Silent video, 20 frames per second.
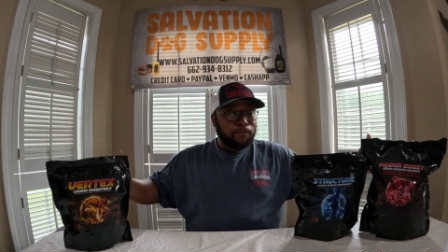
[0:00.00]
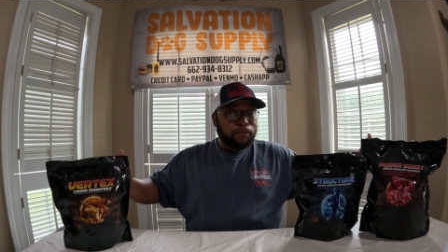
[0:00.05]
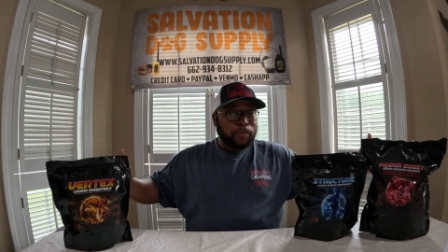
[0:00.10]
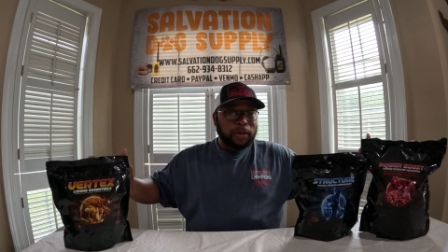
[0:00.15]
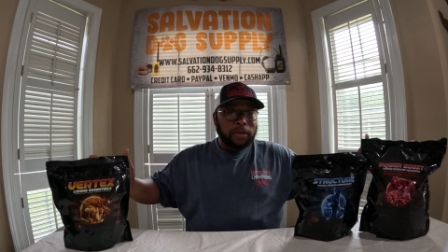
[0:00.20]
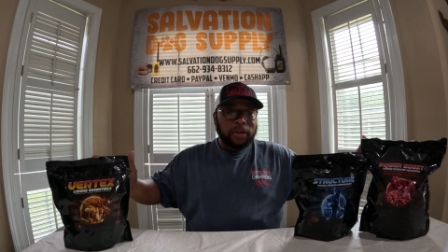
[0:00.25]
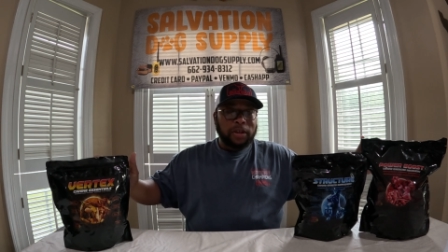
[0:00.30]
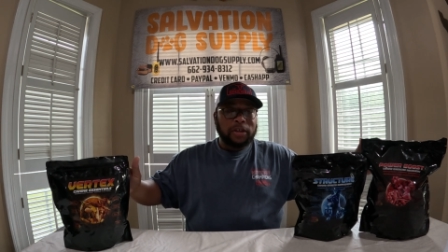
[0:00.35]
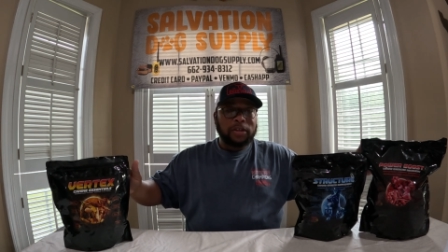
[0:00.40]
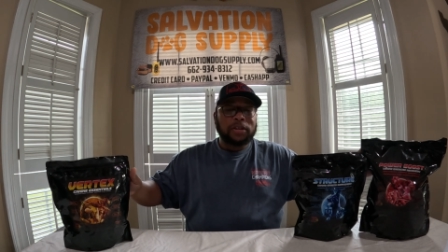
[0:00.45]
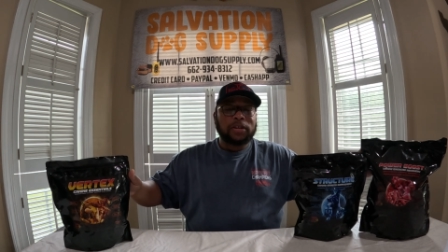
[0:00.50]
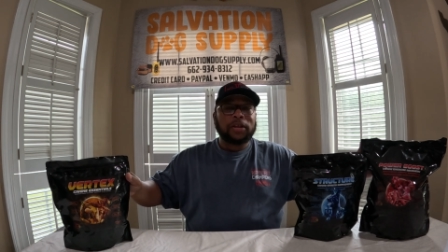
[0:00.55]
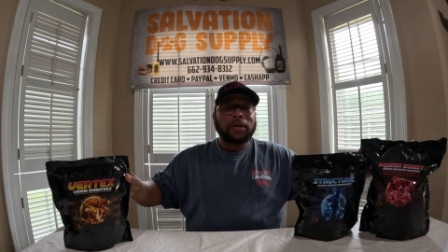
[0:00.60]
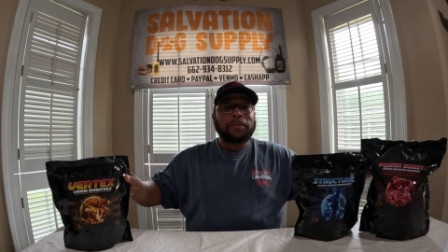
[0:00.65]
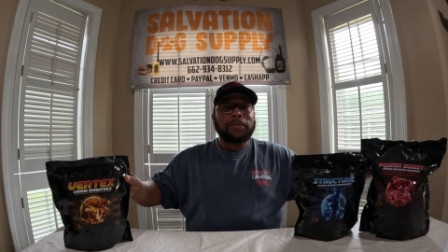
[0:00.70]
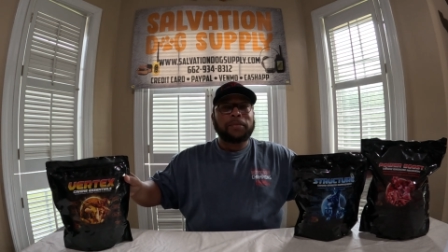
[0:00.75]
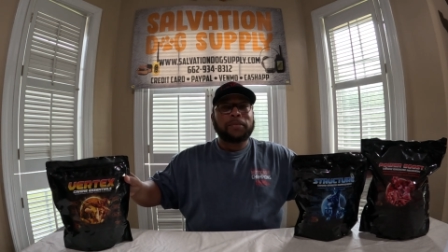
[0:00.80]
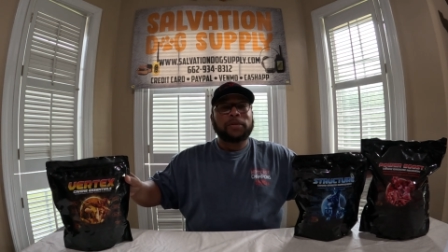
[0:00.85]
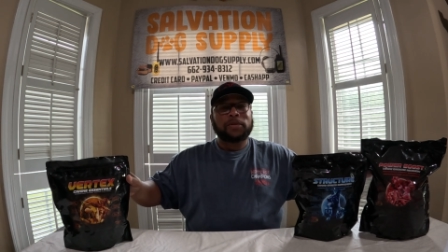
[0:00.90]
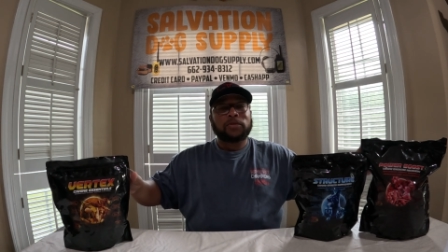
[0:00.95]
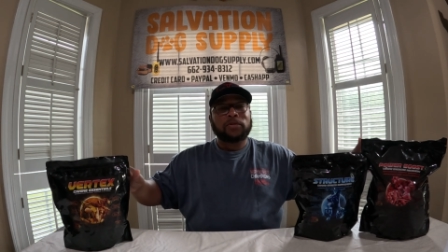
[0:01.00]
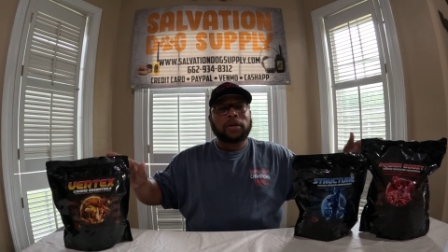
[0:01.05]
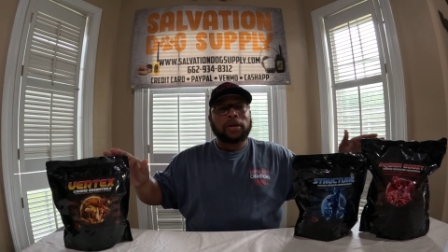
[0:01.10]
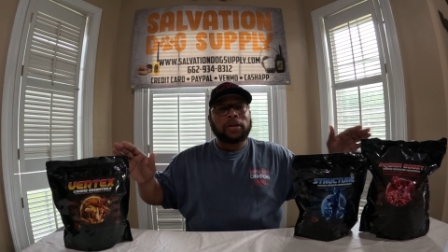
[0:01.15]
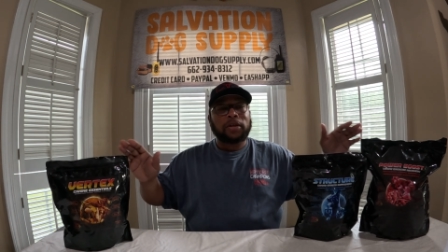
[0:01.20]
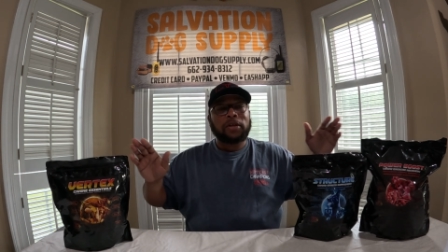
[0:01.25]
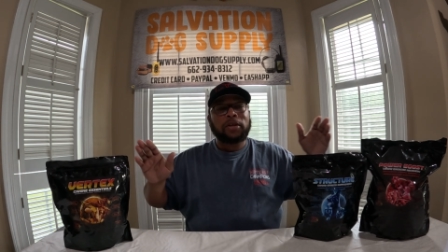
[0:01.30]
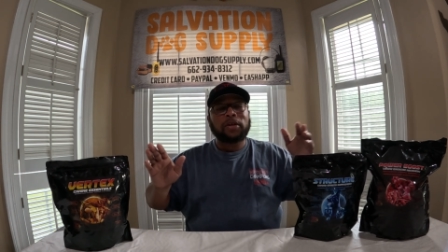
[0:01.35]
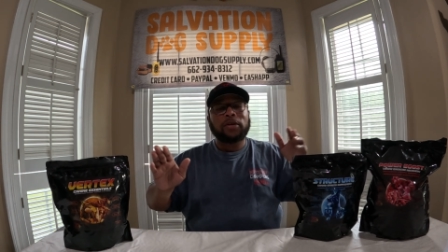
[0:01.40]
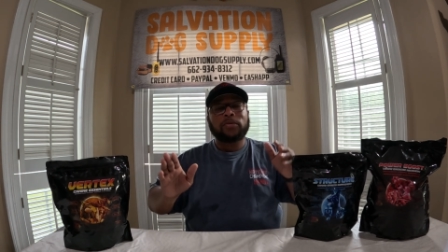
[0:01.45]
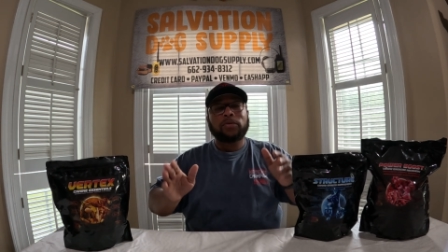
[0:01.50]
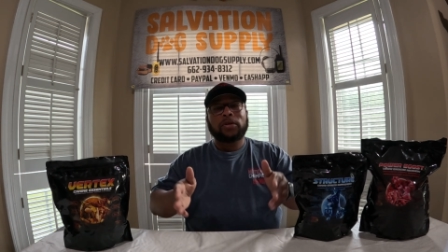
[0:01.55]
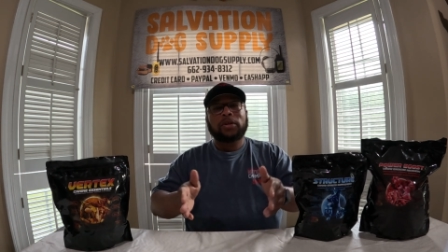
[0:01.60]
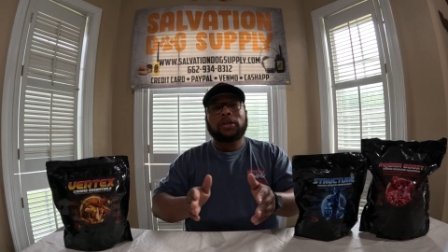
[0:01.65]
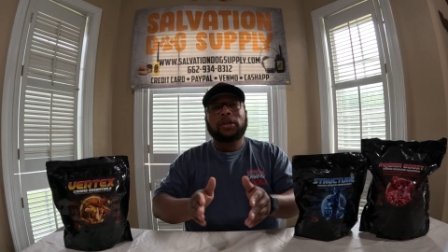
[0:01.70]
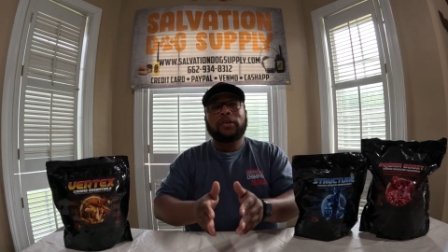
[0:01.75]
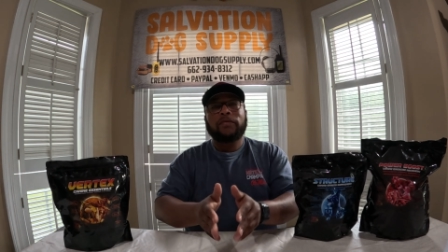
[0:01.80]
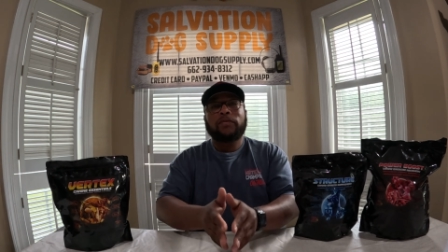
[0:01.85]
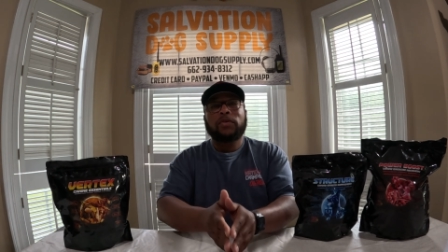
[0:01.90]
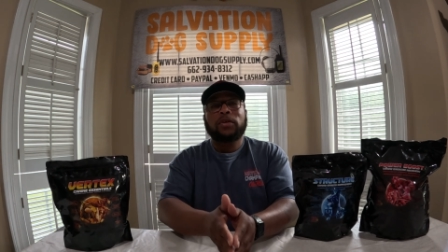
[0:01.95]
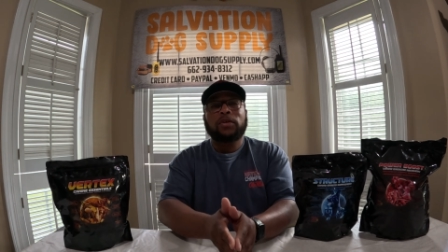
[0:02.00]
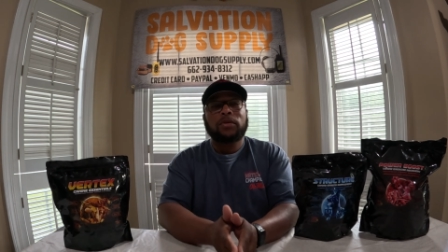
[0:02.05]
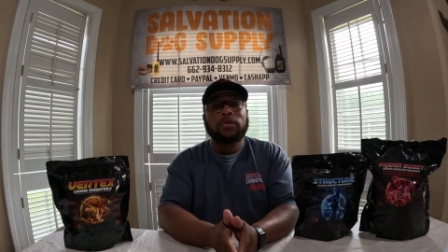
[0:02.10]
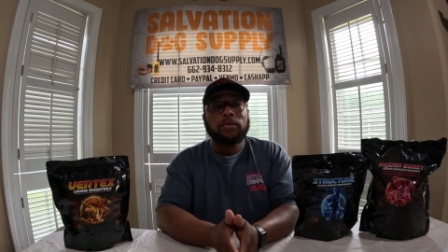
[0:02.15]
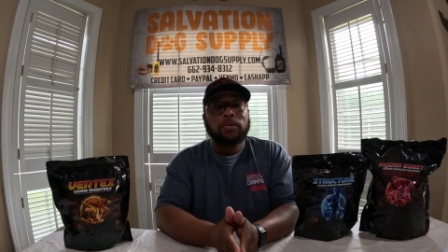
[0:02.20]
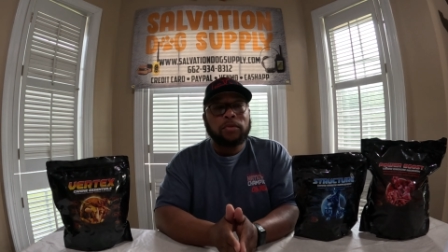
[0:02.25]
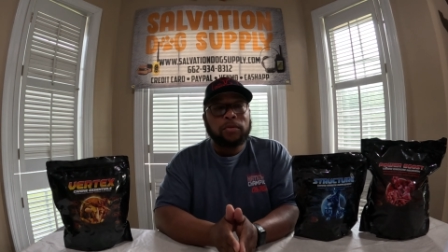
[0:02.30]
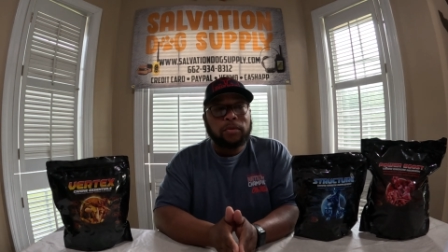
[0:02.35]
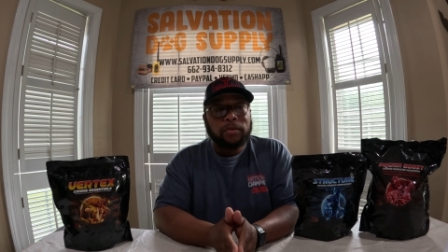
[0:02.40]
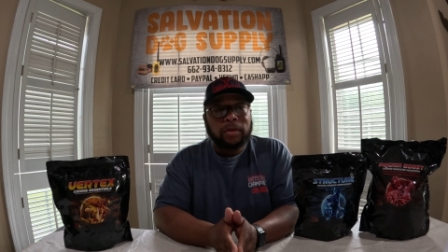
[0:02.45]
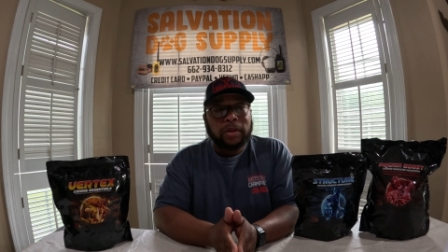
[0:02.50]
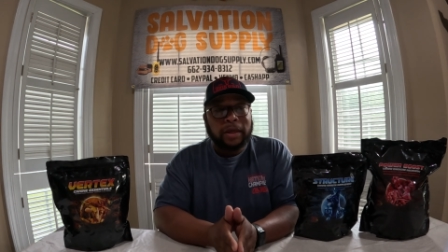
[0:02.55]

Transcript: but these supplements right here will give you